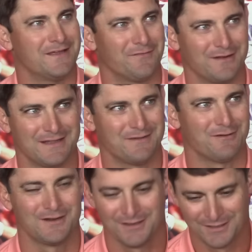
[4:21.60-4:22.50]
really,
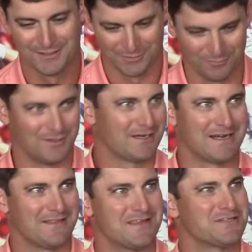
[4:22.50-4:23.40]
we're we're looking
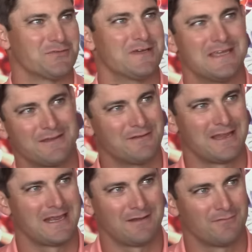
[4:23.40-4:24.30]
at this week. We
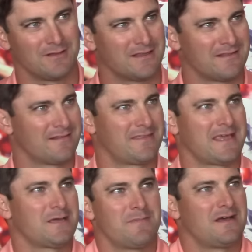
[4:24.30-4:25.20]
can't even really
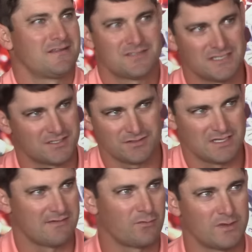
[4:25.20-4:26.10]
think about six or
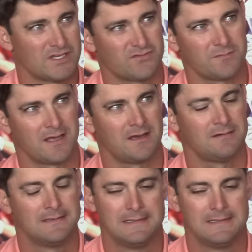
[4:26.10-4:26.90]
seven weeks from now.